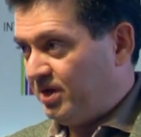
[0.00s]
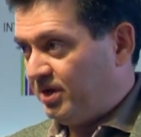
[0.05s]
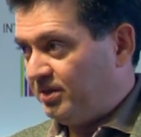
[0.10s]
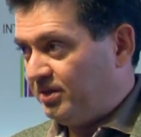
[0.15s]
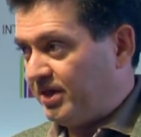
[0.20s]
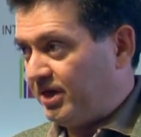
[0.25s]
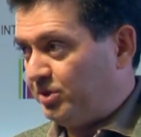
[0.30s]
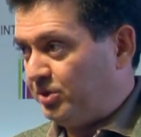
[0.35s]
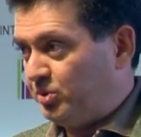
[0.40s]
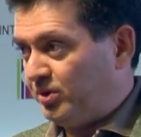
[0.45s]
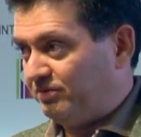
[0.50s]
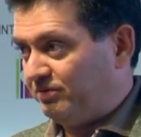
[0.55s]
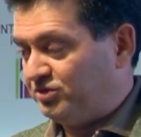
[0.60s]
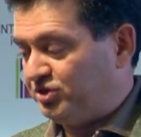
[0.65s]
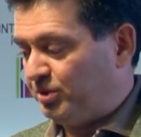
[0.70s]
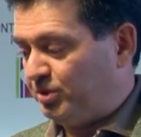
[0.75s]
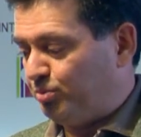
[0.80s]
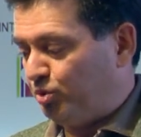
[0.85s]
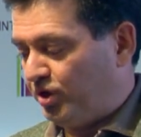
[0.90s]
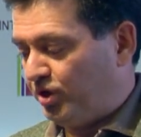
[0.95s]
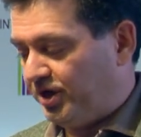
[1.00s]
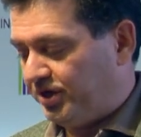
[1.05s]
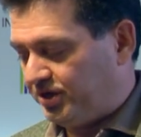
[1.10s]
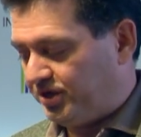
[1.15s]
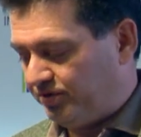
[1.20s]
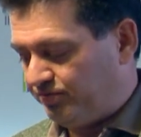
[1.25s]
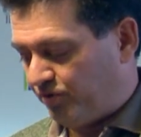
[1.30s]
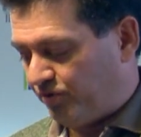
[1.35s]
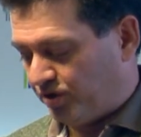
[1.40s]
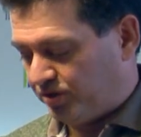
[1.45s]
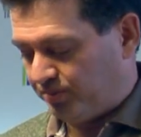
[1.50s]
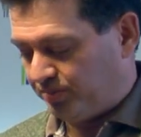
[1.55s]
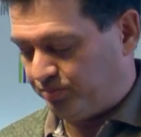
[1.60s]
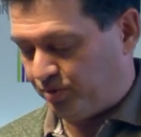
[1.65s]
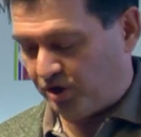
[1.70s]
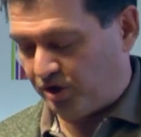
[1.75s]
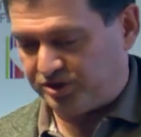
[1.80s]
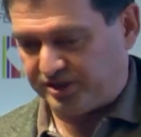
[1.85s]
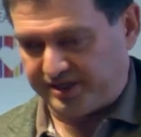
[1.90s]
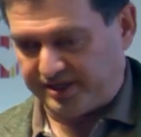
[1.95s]
that you have stipulated for the
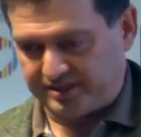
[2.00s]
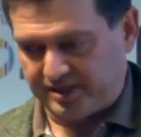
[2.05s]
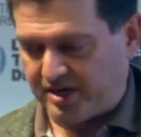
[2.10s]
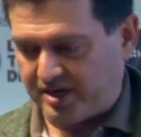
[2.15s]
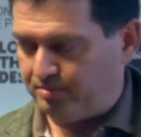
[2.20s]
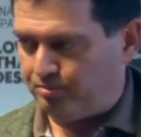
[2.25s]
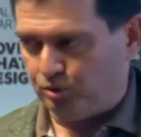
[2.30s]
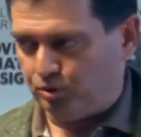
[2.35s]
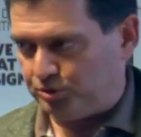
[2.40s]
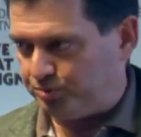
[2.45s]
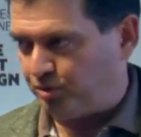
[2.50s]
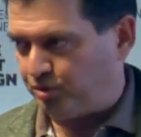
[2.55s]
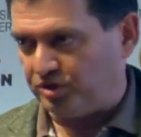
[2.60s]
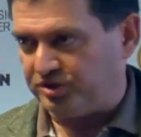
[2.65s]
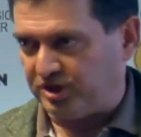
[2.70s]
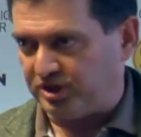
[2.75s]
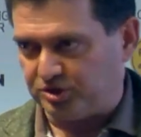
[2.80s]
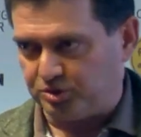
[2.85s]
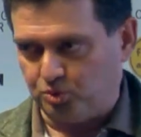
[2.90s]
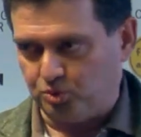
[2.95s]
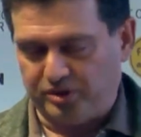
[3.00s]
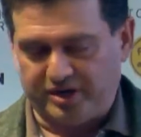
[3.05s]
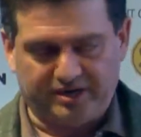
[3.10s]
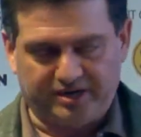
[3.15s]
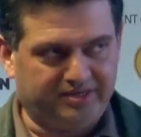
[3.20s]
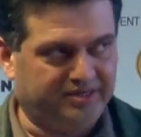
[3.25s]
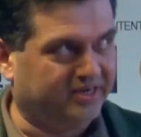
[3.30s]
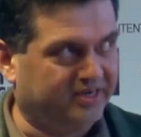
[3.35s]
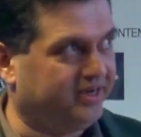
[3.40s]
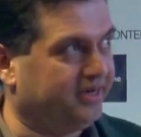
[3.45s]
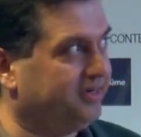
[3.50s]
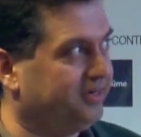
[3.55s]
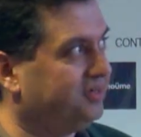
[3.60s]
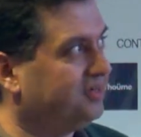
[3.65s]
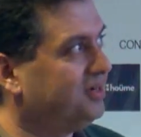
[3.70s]
project. And most projects do get delayed.